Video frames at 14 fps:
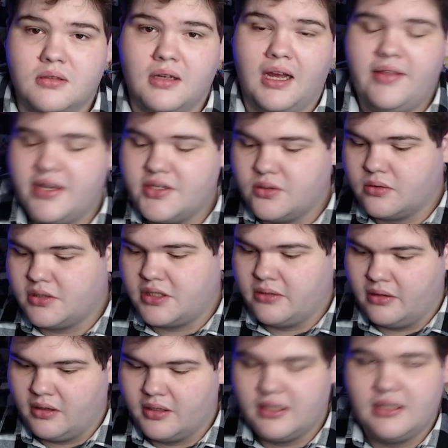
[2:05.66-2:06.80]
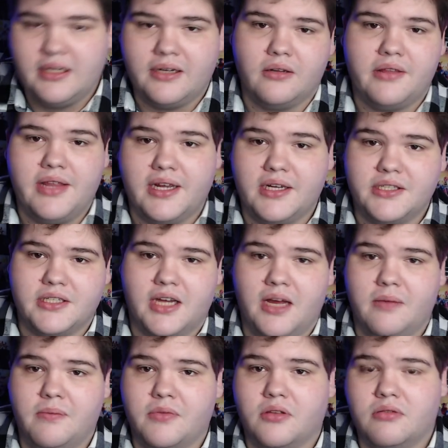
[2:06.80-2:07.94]
And there's also a lot of little things that
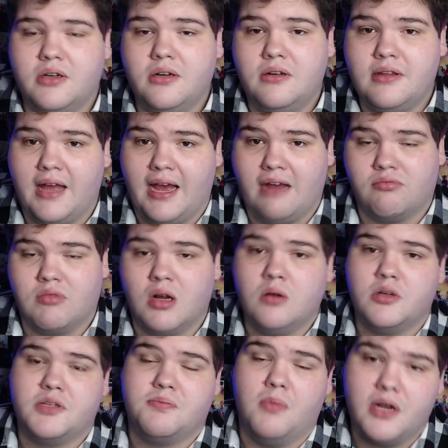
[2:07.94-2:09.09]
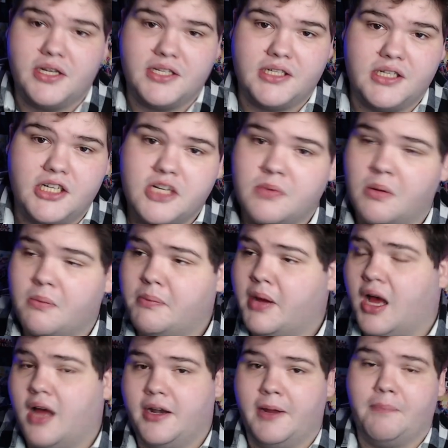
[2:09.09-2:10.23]
come through there. Rosemon as a Digimon
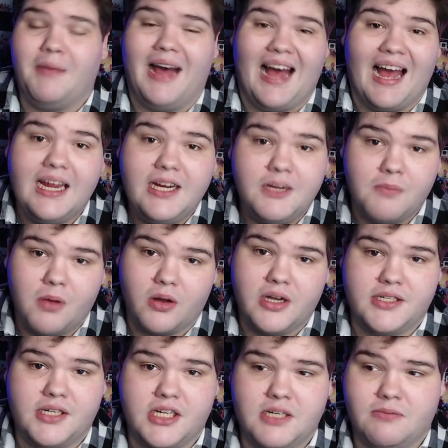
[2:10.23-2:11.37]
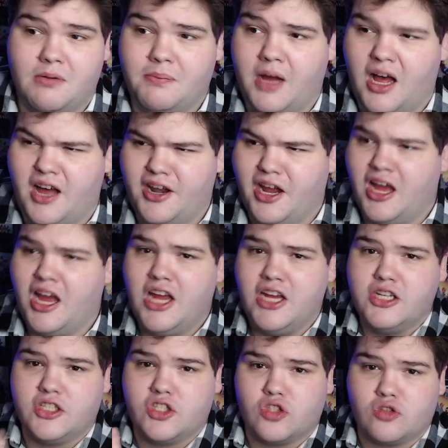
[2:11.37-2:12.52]
partner, Piedmon as a Digimon partner,
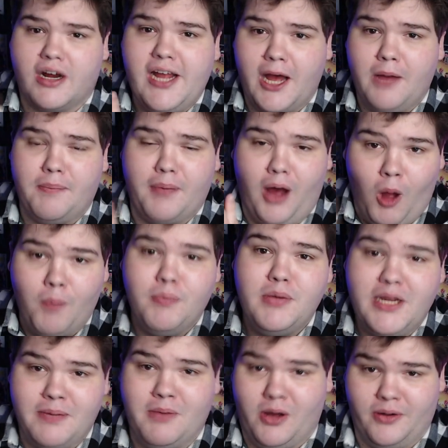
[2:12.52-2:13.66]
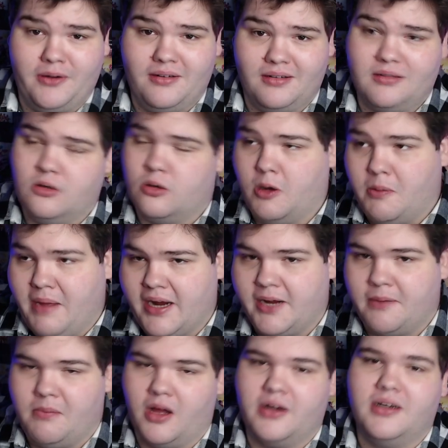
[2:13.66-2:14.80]
straight up Omnimon or
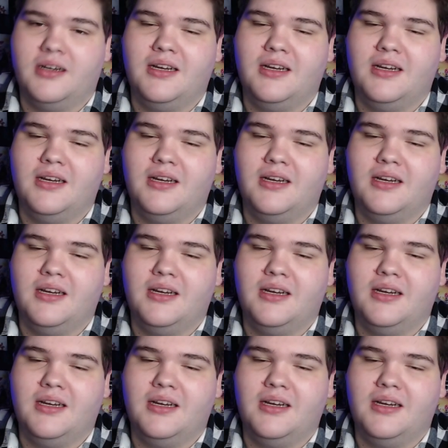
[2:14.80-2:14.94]
Omegamon